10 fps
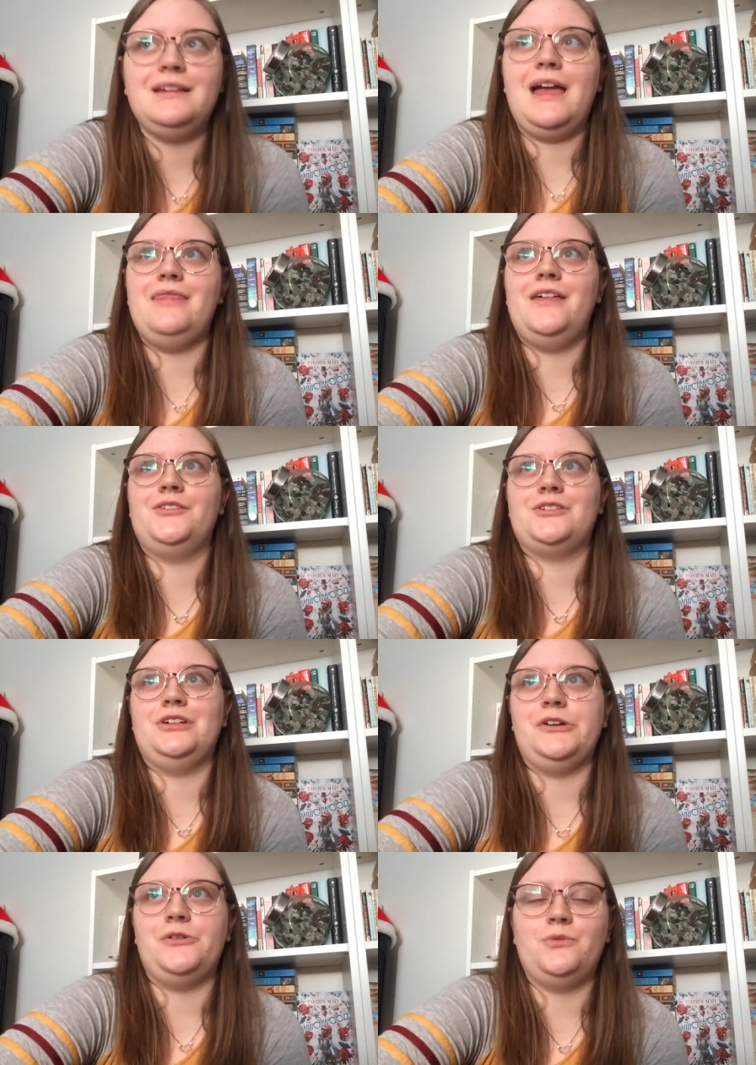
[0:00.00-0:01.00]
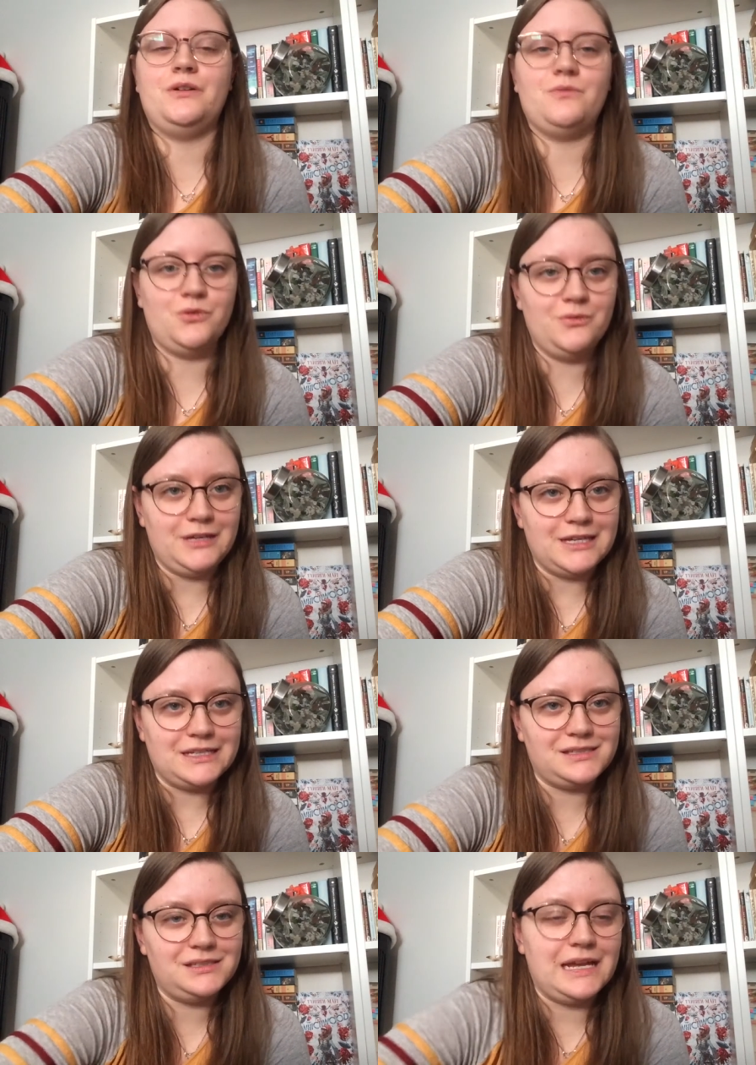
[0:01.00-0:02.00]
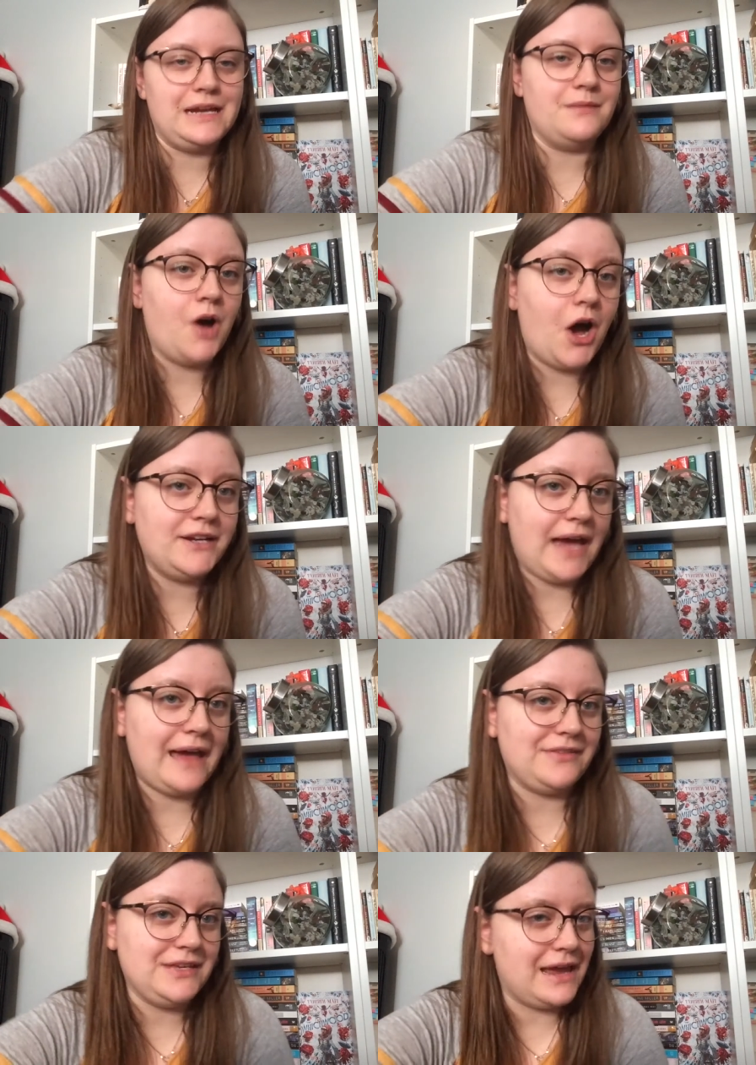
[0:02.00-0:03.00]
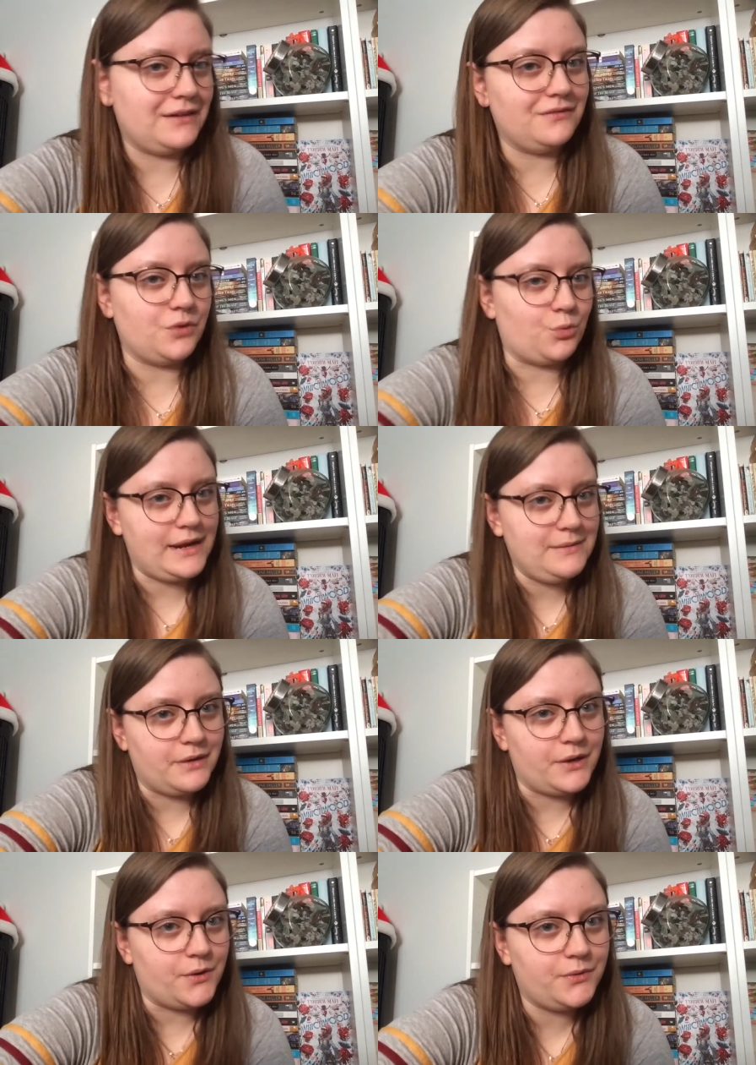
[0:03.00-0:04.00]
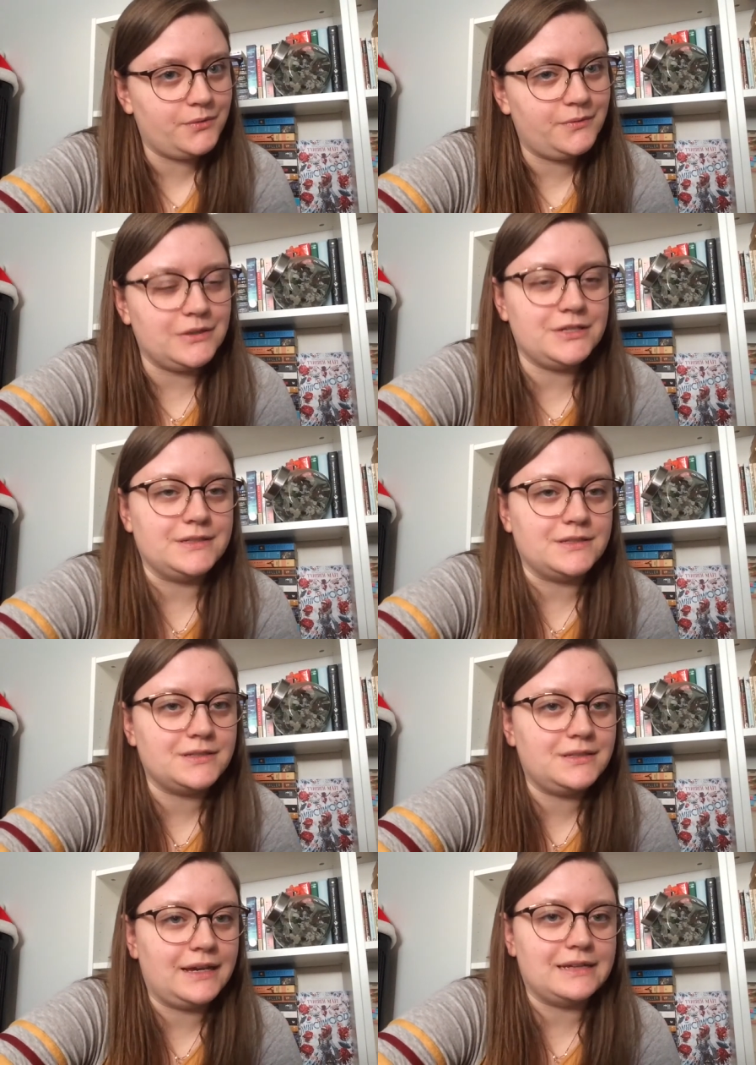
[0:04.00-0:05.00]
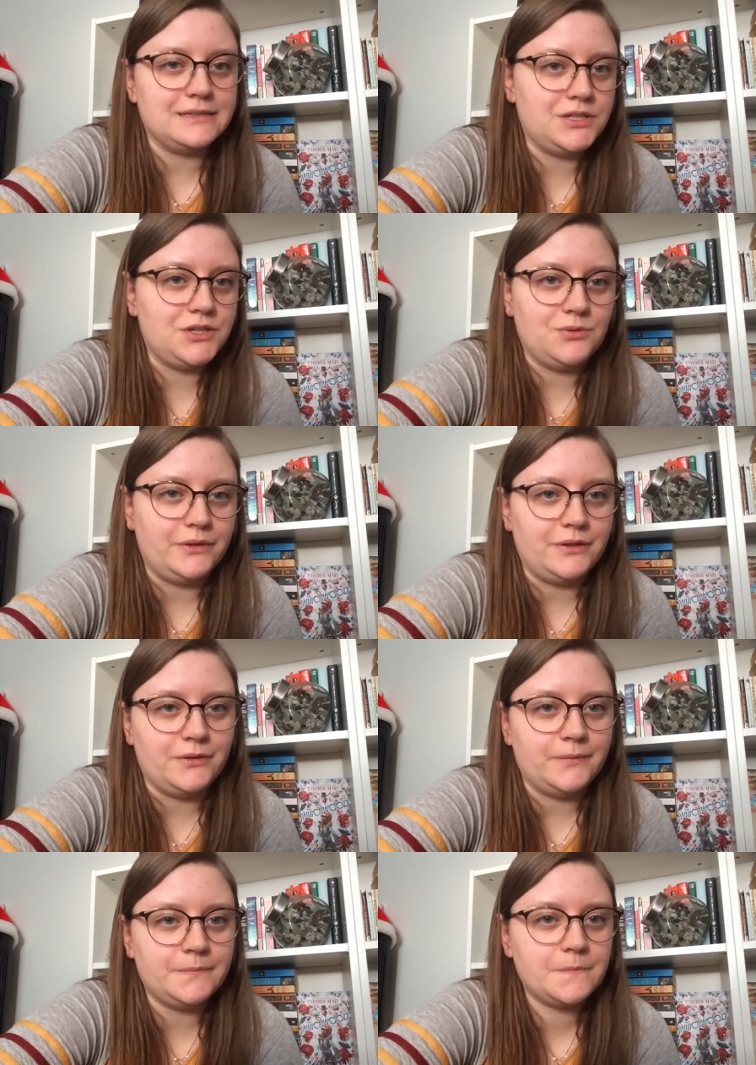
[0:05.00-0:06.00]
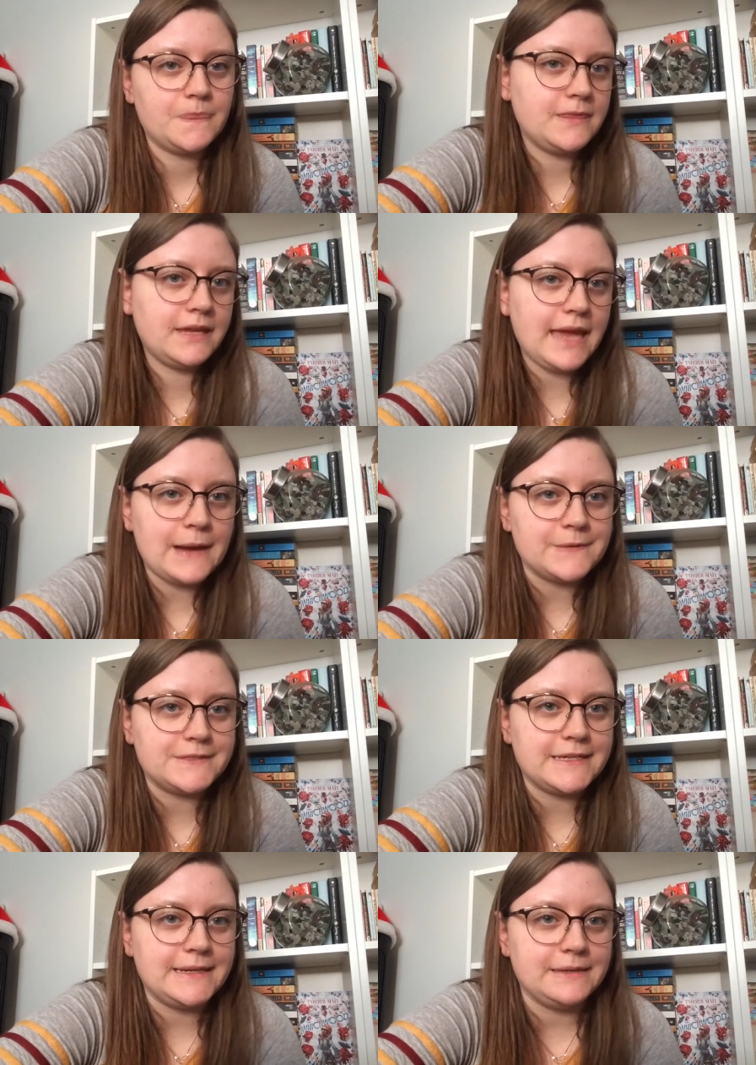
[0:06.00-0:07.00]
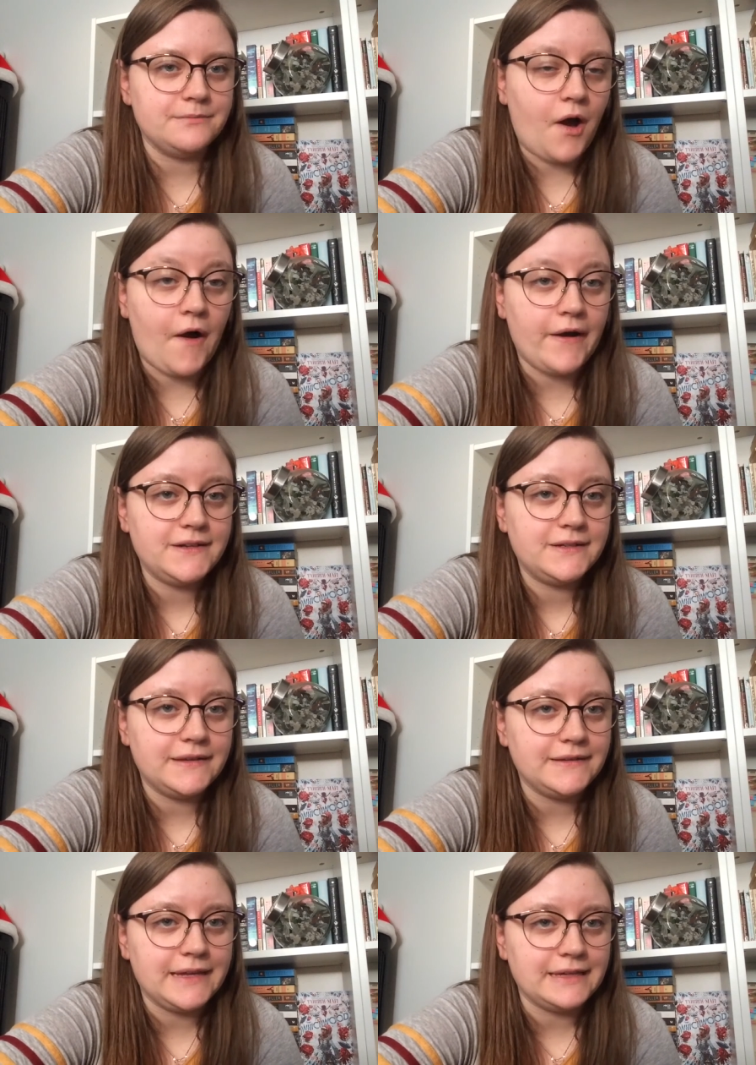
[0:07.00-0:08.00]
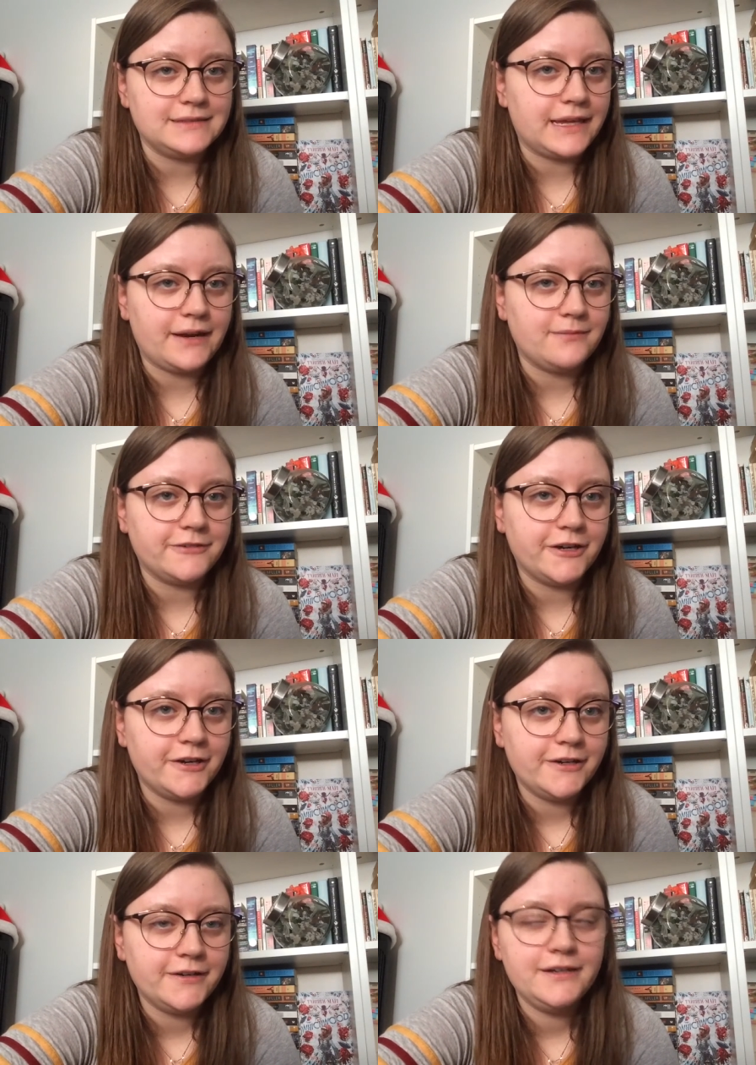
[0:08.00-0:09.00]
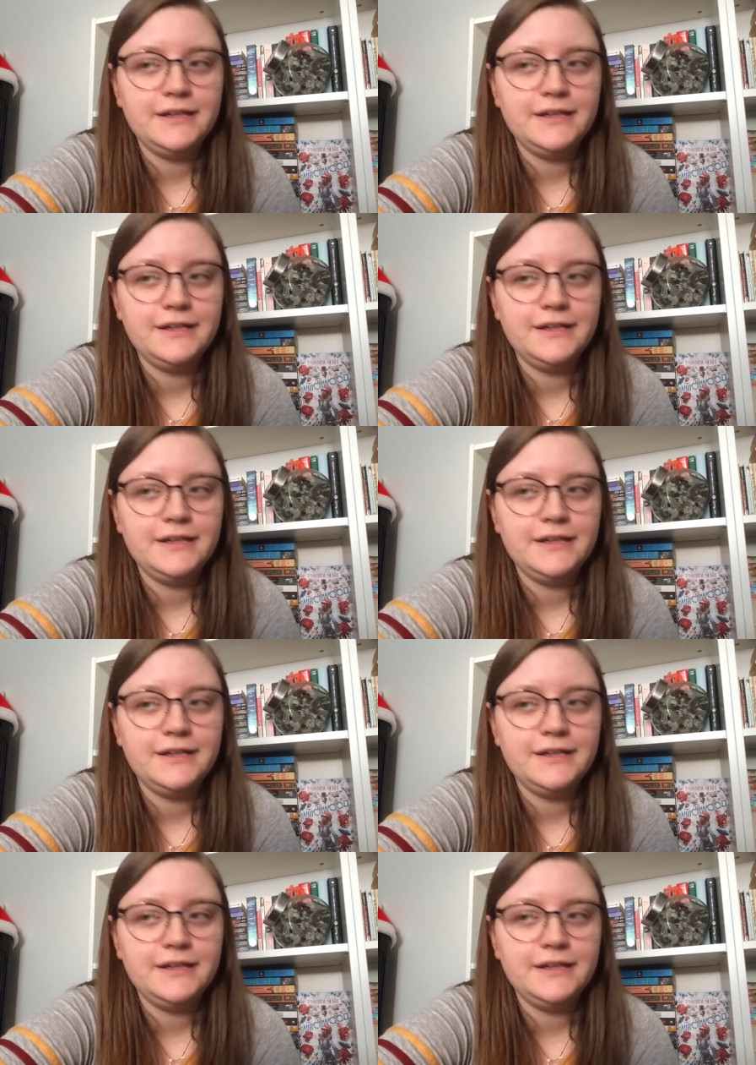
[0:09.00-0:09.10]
and then they're gonna go to where Ruby is, in a pot at the end of the rainbow, which is, I guess, a cute little housing pot that they set up for her.